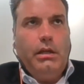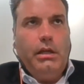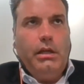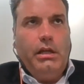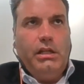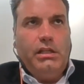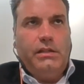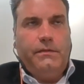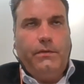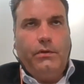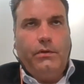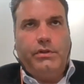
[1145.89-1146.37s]

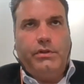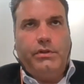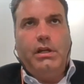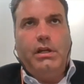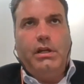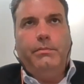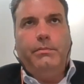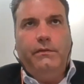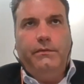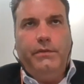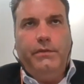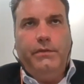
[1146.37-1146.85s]
in its first
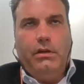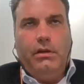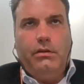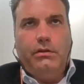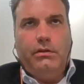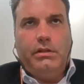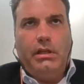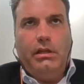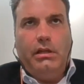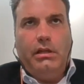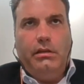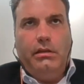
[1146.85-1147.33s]
couple of
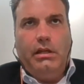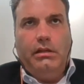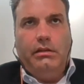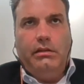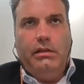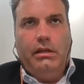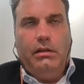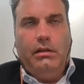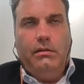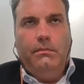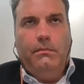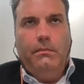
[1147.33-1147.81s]
years, they
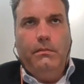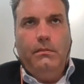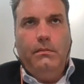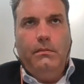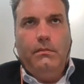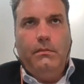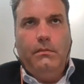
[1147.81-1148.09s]
did,